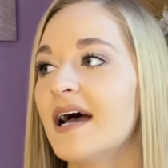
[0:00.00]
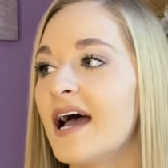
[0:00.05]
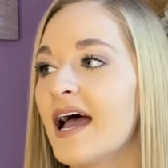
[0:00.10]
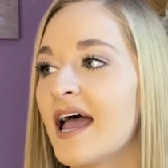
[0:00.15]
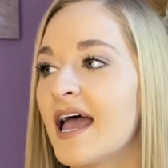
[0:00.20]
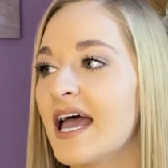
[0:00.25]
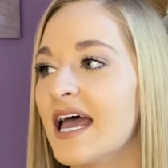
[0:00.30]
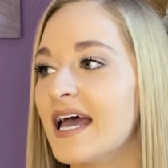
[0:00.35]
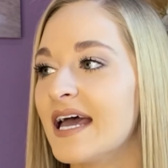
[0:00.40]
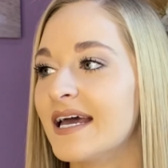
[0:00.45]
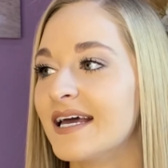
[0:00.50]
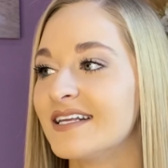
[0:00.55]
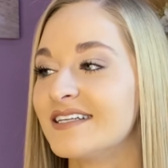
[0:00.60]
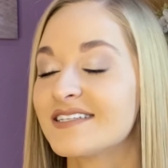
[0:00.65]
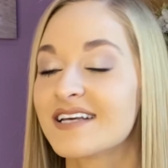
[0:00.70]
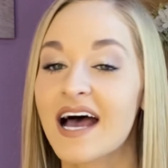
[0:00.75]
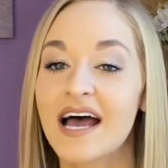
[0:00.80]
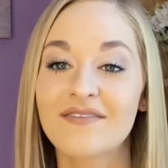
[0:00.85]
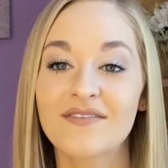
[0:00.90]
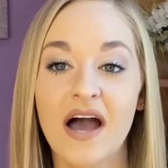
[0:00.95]

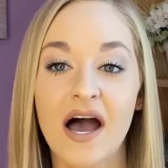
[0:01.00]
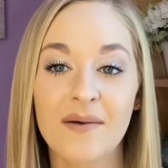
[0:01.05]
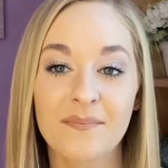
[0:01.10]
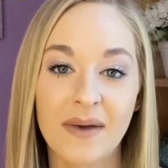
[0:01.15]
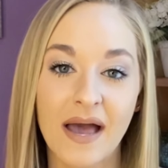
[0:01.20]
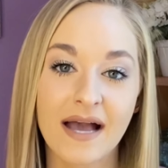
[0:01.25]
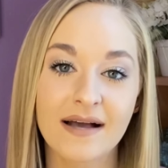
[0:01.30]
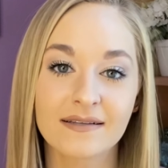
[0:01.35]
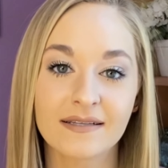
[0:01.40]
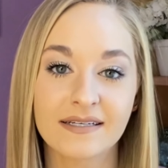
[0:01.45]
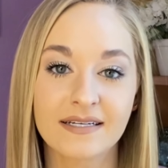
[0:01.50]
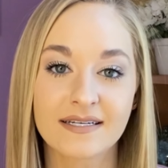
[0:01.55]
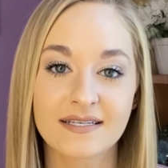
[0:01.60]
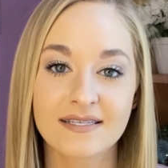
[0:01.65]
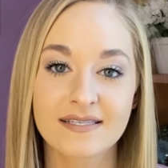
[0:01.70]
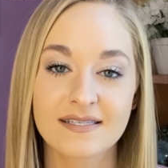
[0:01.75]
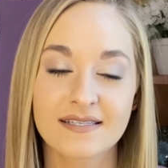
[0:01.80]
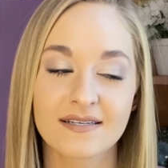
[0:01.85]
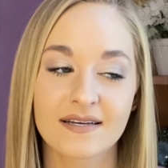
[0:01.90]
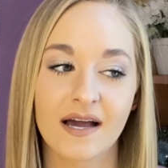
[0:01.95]
And I've got
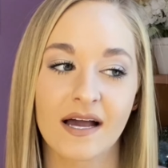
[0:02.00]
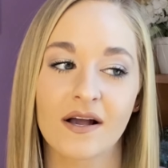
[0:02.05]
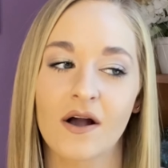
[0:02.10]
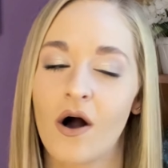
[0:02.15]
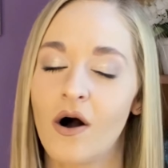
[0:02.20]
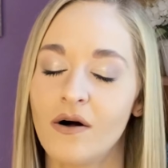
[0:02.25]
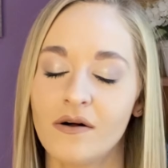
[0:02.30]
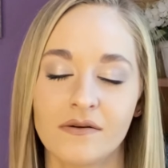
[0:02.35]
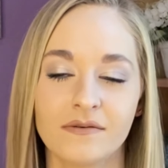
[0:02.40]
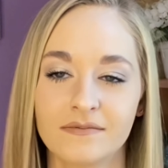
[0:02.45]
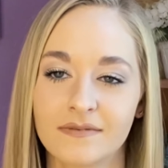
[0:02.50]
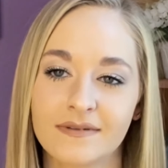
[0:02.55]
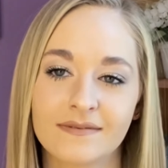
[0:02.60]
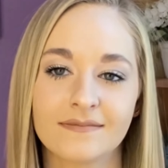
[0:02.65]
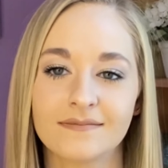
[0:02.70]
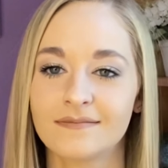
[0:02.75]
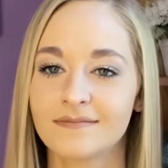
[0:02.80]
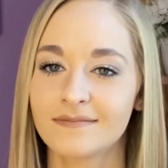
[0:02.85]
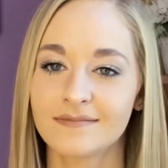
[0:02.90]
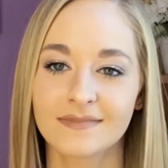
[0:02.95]
Macalus. I call,
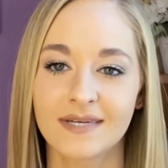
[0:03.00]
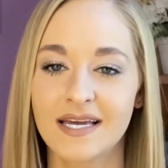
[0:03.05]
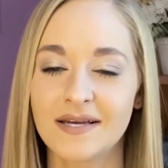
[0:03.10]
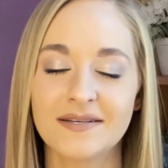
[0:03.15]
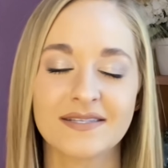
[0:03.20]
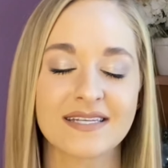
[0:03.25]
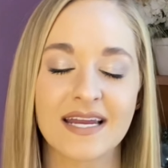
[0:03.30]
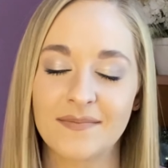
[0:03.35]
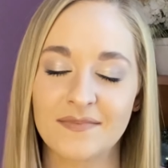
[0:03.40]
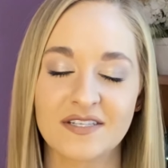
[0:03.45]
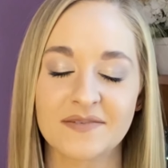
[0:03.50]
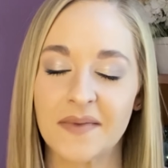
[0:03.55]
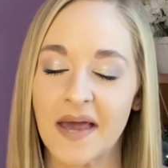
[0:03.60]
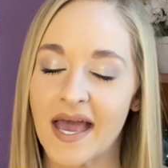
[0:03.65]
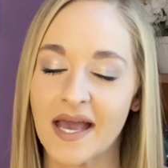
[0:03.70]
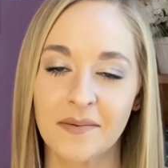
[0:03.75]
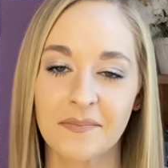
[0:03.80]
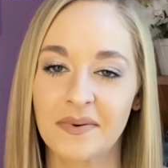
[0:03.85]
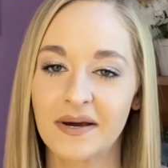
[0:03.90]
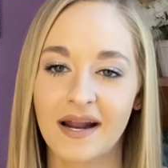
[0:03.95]
his name is
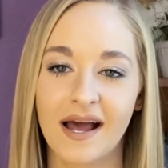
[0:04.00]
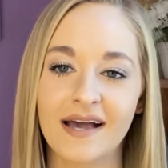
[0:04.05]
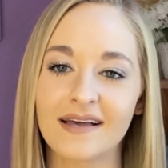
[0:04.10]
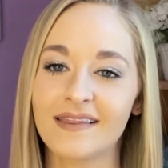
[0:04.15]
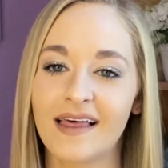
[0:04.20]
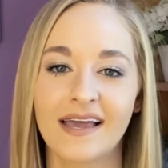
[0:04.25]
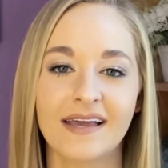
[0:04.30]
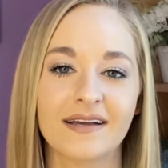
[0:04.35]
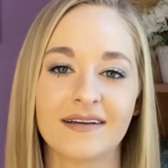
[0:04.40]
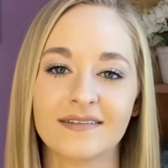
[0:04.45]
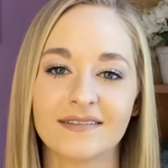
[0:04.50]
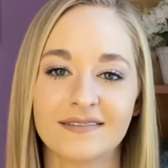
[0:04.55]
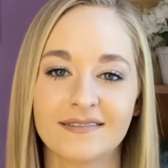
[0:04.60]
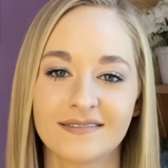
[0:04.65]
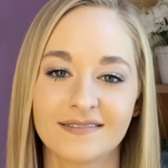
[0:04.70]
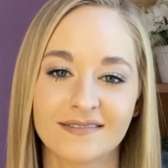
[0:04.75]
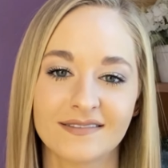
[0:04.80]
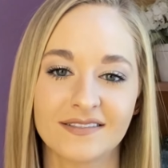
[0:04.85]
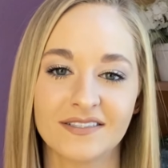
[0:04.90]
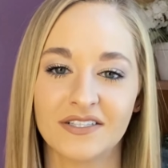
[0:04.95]
Mac, but I like,
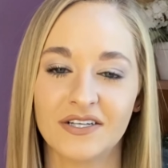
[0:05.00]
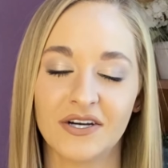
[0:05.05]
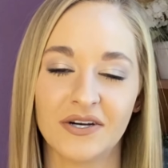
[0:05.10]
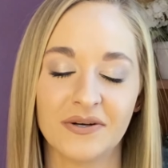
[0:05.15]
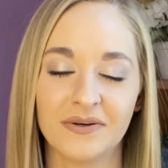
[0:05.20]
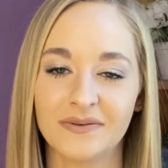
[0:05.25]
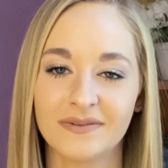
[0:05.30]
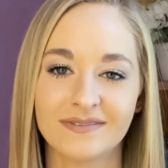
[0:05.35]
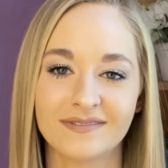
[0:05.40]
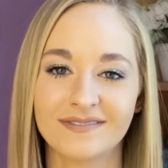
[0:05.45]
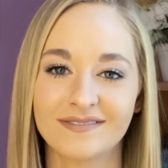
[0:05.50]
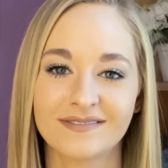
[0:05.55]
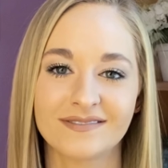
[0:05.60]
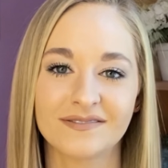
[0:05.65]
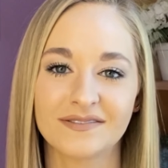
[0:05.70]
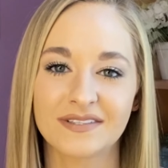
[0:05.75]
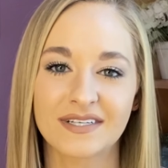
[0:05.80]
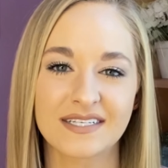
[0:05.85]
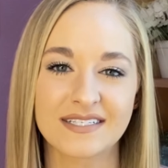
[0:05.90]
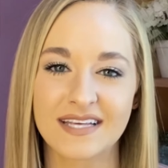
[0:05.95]
you know,
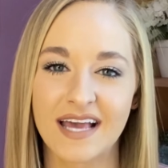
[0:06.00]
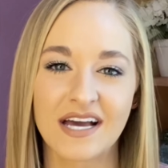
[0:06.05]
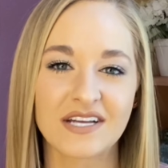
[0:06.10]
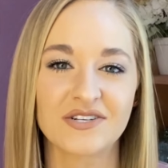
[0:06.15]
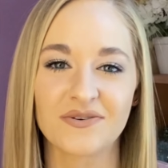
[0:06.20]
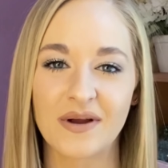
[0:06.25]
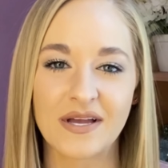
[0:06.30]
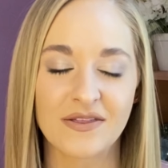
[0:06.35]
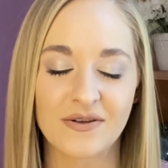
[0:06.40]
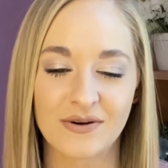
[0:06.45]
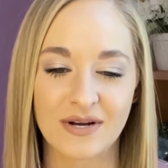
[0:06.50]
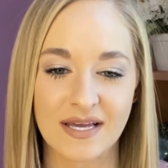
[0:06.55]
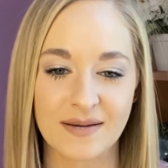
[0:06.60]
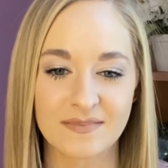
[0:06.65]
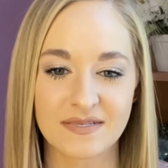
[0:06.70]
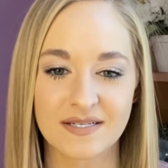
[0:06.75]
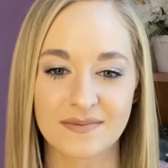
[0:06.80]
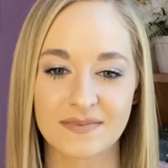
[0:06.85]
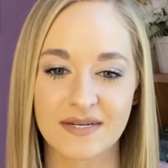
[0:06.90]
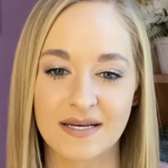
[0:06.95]
exaggerate their
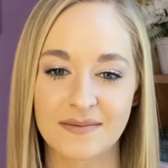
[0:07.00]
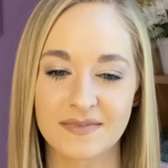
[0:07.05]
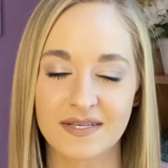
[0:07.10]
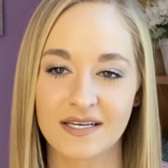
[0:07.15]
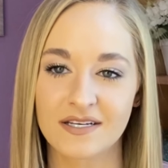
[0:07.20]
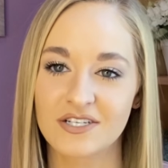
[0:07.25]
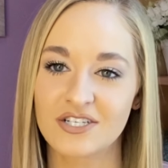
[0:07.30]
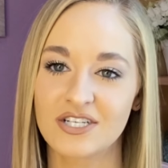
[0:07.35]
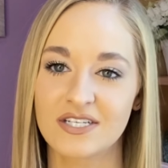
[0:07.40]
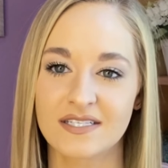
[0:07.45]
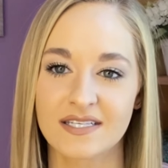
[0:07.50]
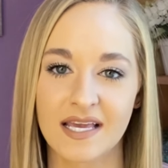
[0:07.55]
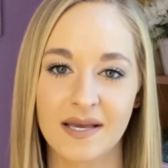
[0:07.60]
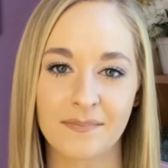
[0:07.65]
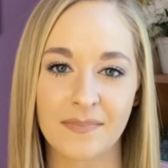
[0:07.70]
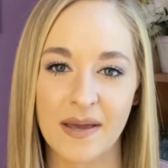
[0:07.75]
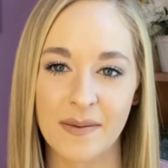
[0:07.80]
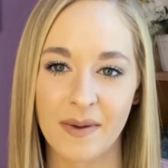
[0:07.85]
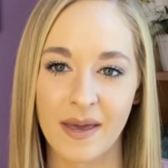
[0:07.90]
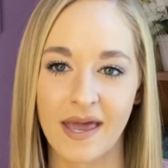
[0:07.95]
names sometimes. Like she's
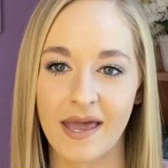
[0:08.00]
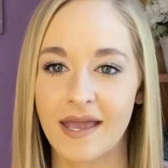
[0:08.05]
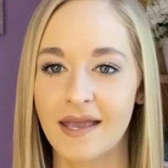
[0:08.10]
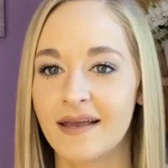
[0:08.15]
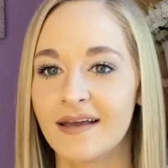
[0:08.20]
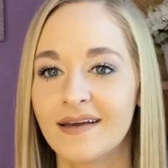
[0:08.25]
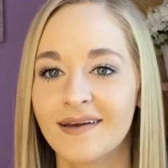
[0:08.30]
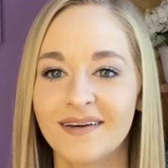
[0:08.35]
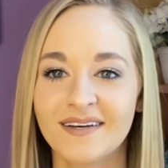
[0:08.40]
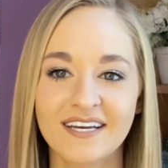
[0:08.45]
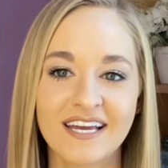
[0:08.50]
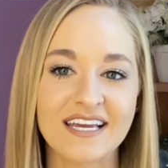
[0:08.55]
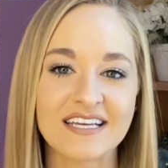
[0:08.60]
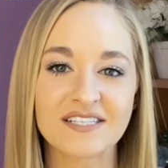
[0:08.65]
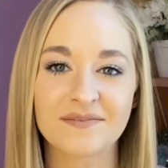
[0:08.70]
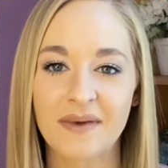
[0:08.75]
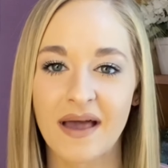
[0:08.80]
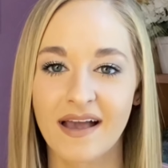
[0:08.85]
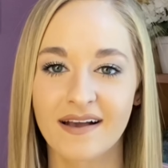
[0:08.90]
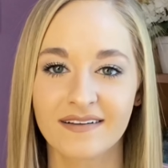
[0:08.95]
like Bebe,
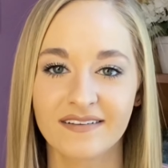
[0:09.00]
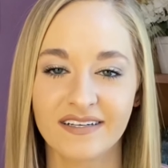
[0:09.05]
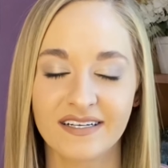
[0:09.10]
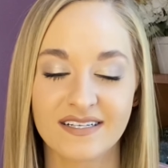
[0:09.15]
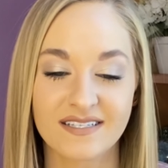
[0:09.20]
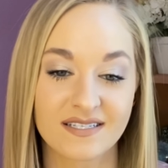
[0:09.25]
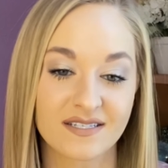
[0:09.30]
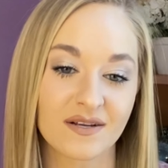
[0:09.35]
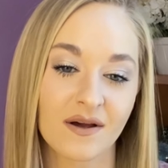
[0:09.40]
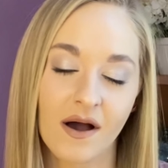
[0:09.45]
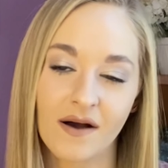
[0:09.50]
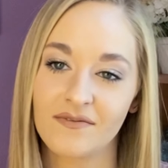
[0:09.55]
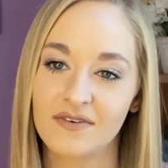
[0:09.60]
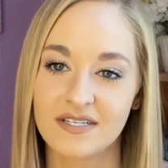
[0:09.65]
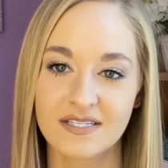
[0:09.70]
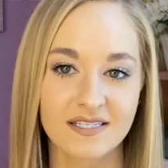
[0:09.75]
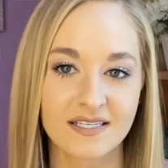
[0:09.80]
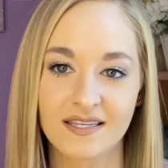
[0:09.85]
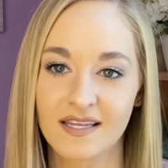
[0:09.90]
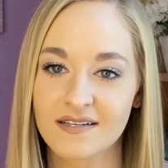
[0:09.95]
he's Macalus.
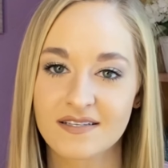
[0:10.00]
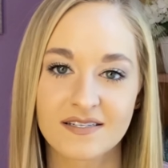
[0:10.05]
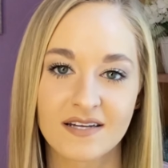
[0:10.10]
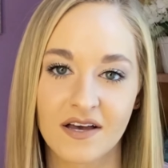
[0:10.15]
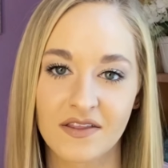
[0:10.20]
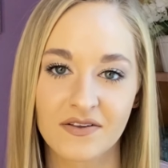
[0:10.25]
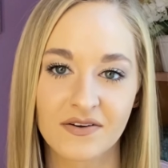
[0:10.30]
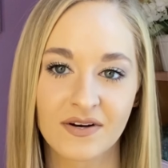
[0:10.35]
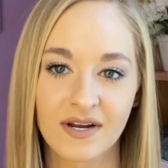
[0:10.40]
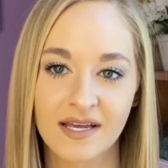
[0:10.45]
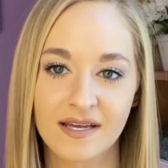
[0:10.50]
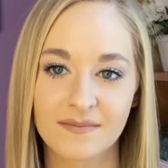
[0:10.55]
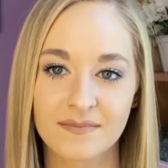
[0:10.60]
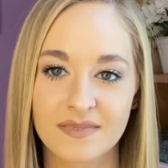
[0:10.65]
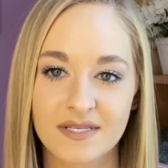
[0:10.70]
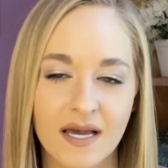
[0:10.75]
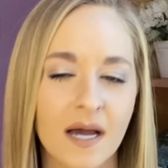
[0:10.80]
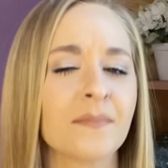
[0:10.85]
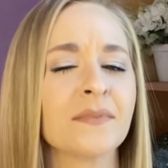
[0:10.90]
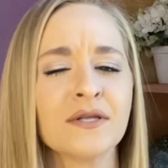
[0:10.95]
Obviously that's not their
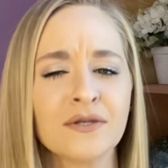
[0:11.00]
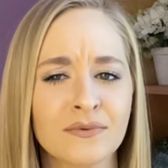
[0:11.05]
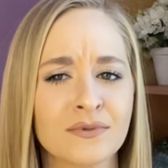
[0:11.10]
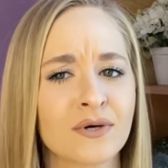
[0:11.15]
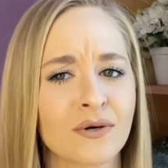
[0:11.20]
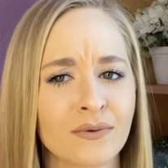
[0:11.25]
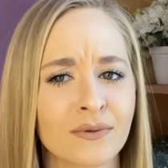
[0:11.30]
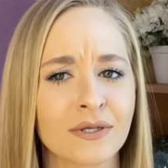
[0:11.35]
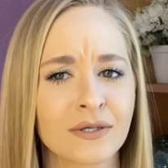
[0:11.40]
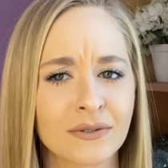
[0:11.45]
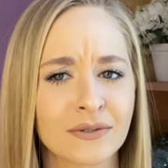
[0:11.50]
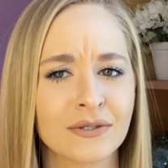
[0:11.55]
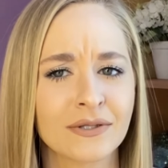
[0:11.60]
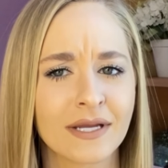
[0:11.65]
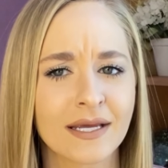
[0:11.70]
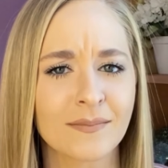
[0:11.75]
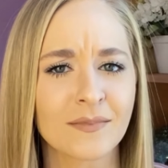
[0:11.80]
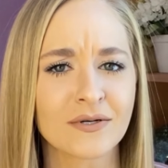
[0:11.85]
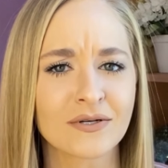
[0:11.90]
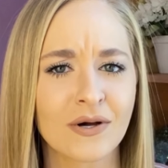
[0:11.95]
names. I mean, you totally could
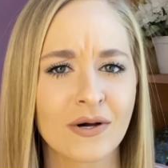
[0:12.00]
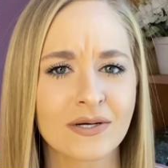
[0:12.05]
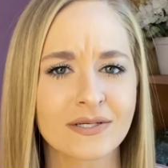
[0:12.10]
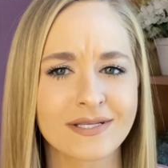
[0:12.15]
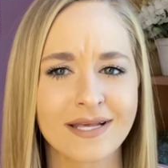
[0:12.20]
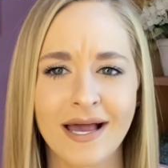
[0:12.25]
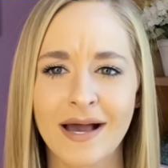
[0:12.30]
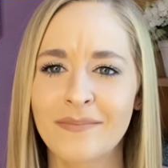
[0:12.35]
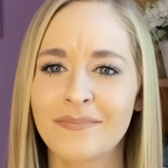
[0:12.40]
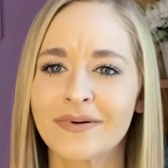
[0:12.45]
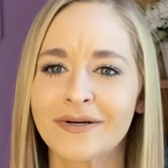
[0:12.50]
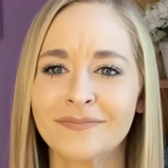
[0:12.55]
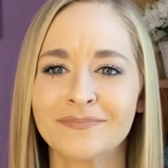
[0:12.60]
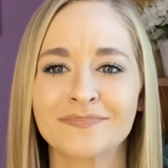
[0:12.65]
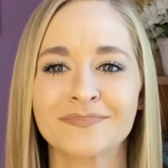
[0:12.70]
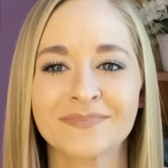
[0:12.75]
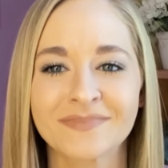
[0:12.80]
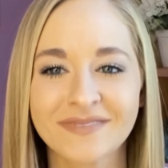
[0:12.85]
name your dogs that, but